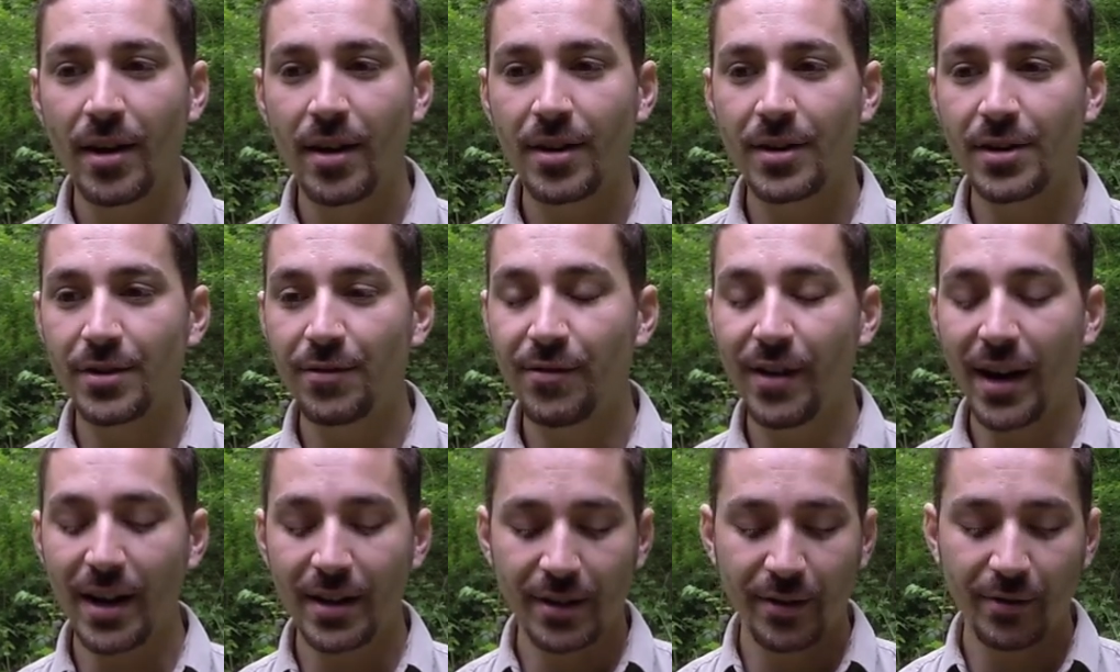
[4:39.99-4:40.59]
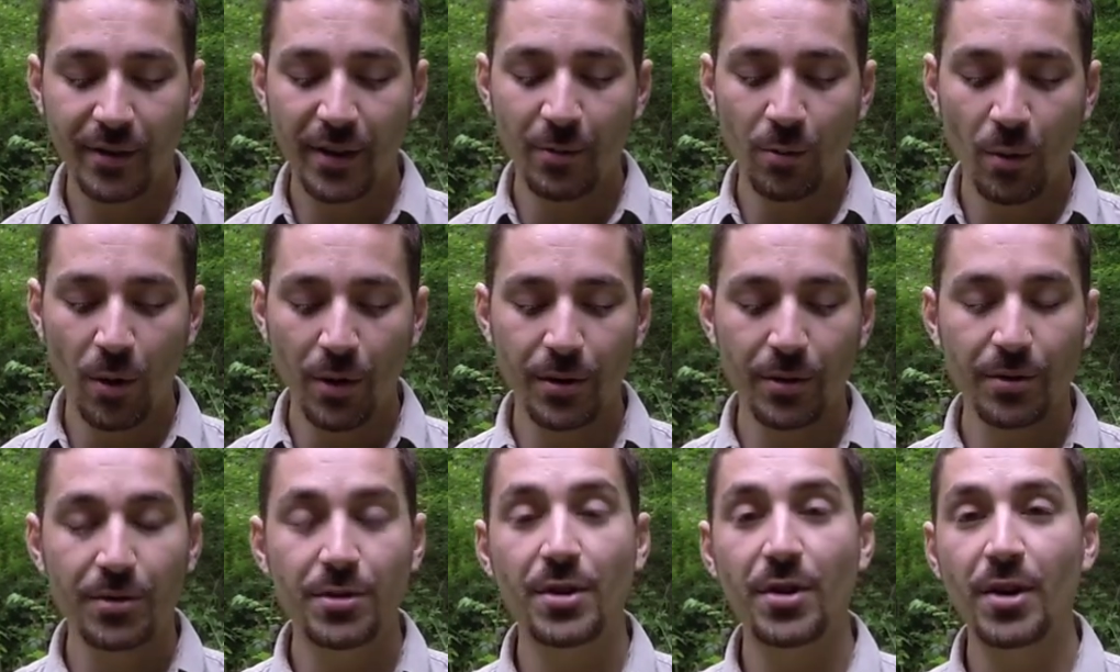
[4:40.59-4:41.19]
because effectively
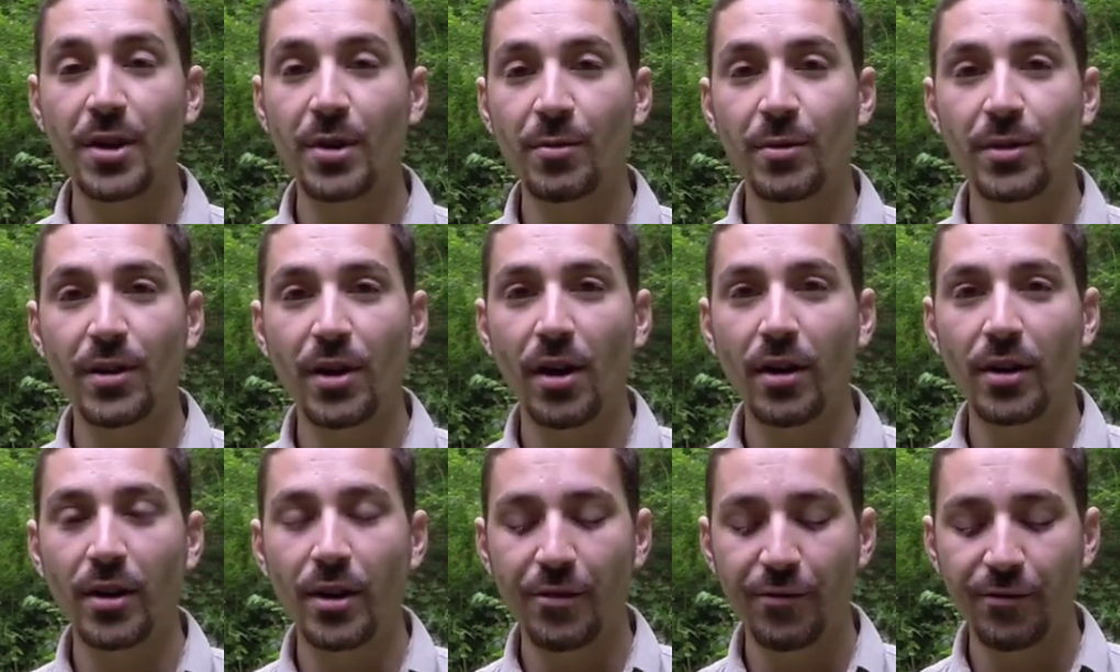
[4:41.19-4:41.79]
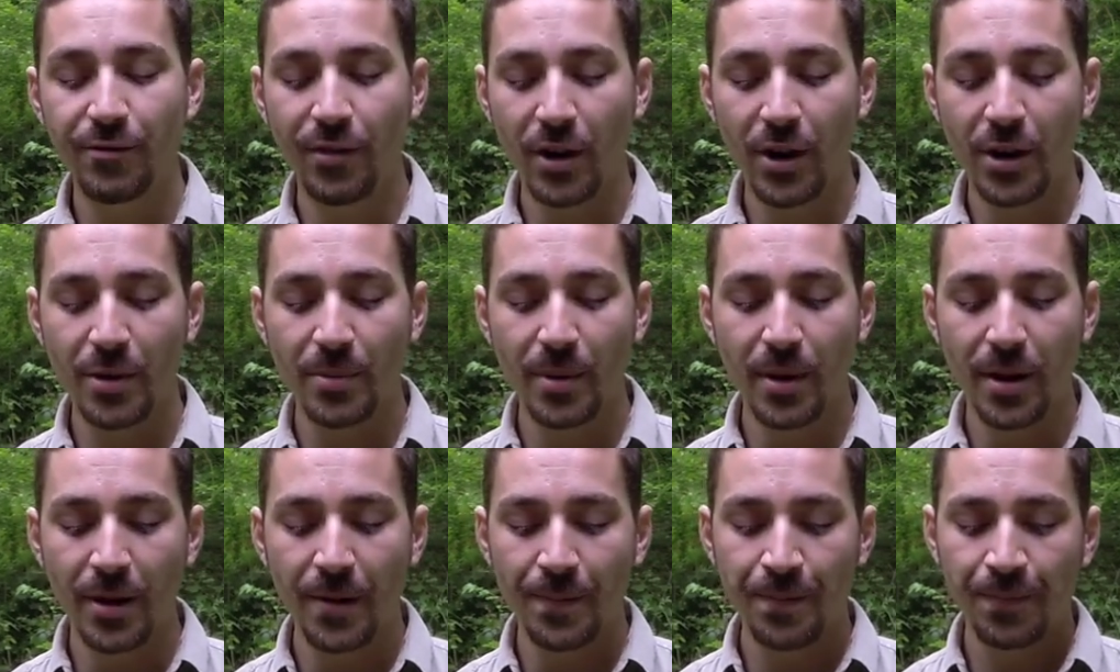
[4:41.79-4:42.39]
what you're doing with hollow
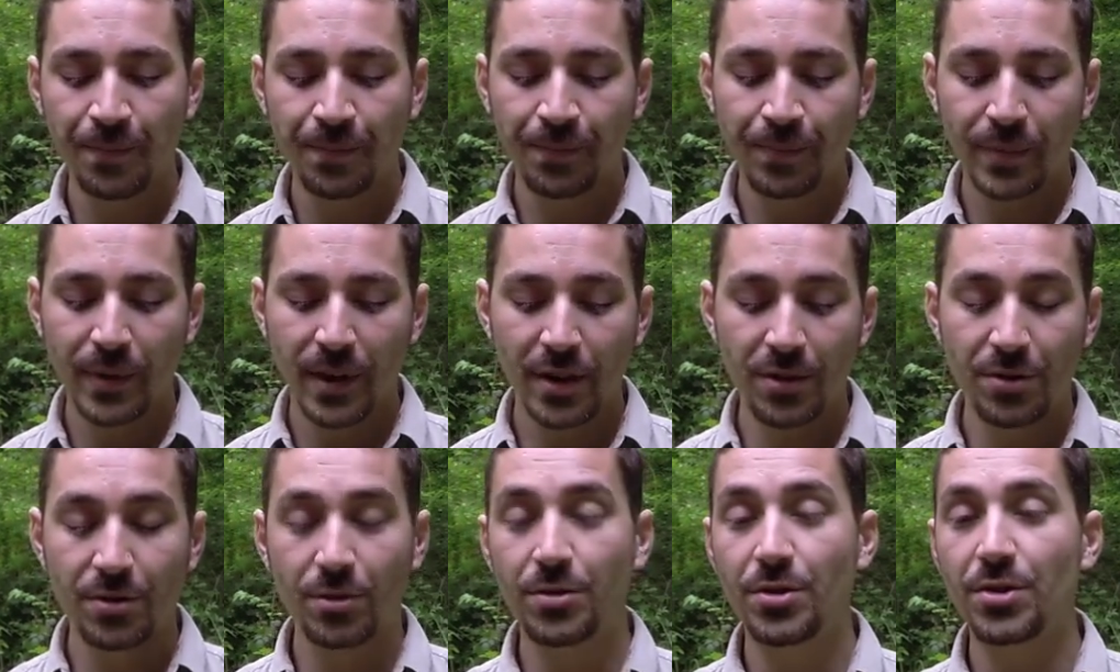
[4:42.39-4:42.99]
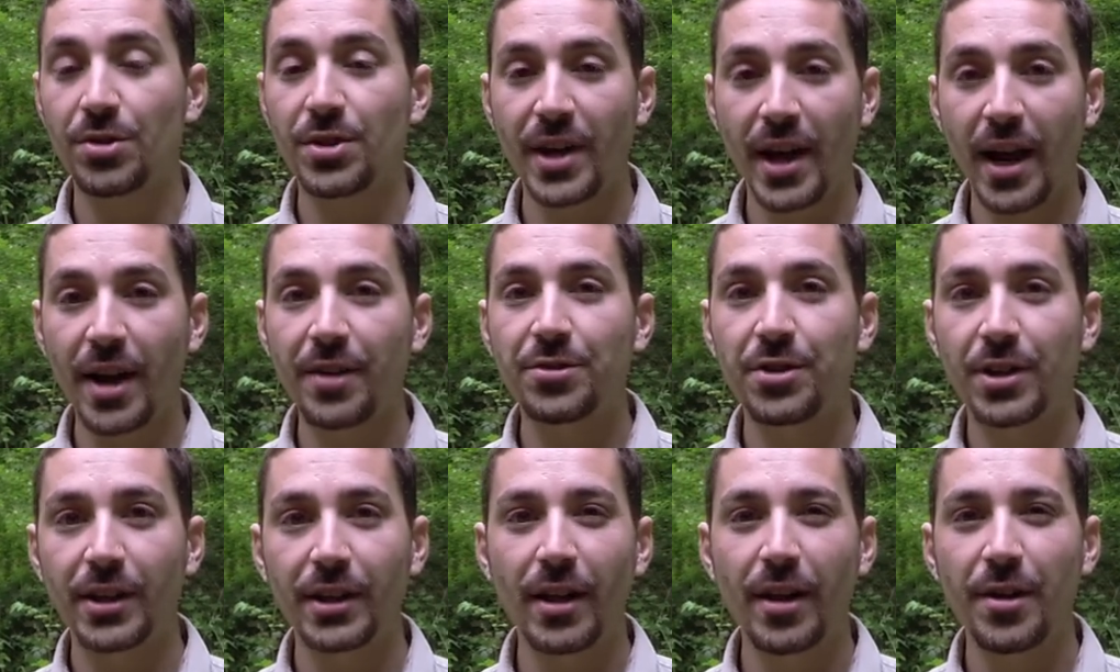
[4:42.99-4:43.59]
fibre is you're just
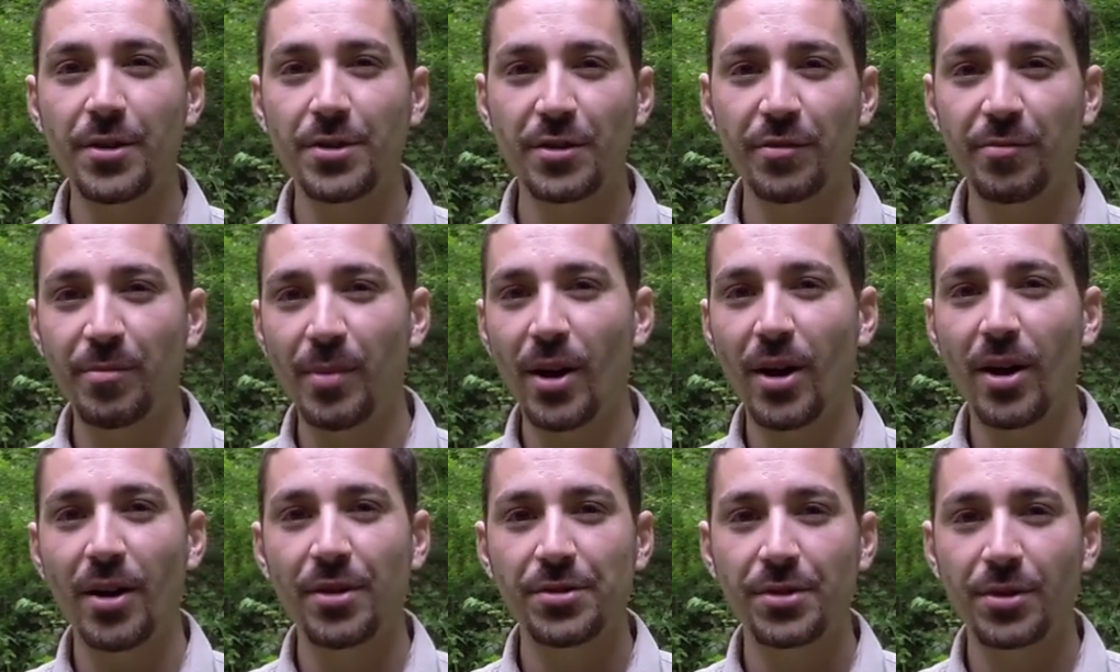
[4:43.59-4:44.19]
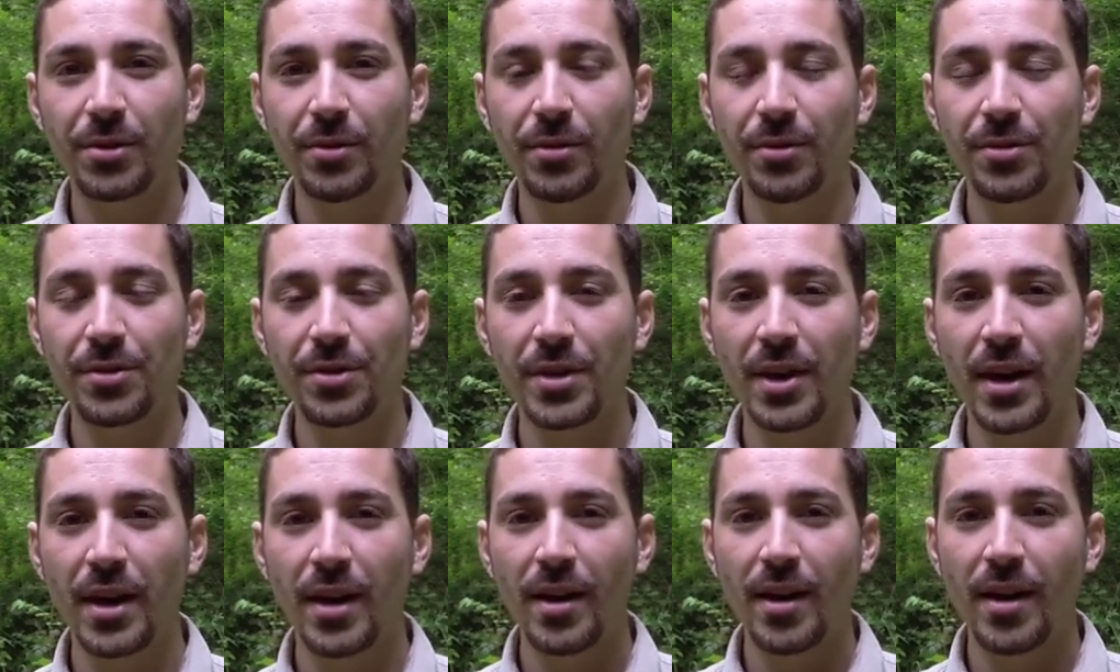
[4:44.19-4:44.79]
catching loads of
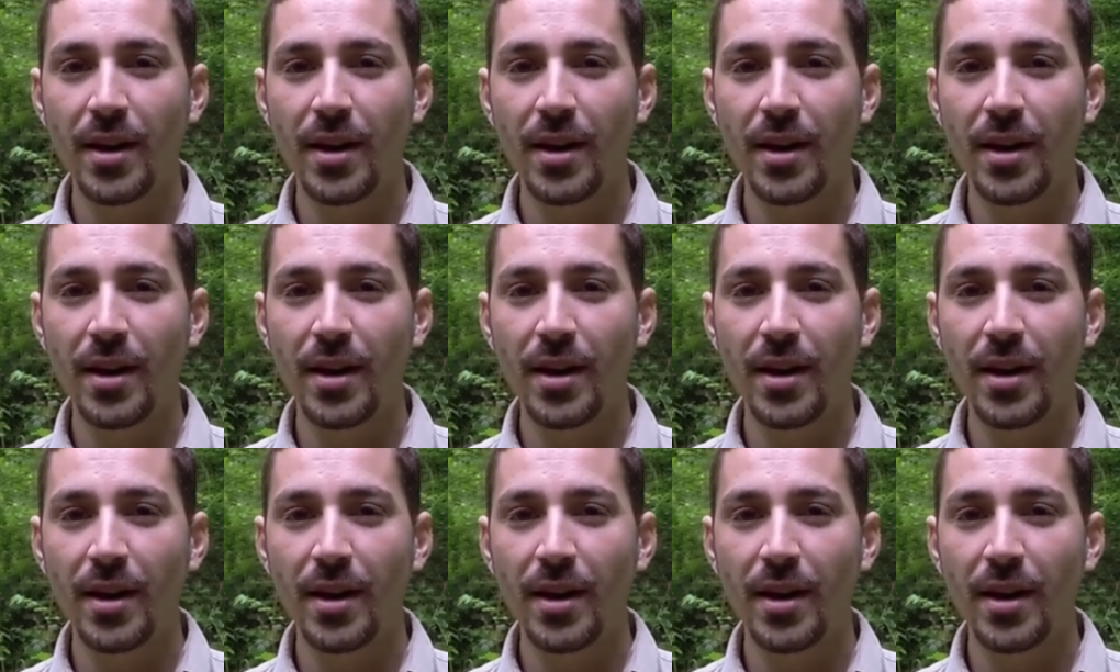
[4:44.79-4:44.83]
particles,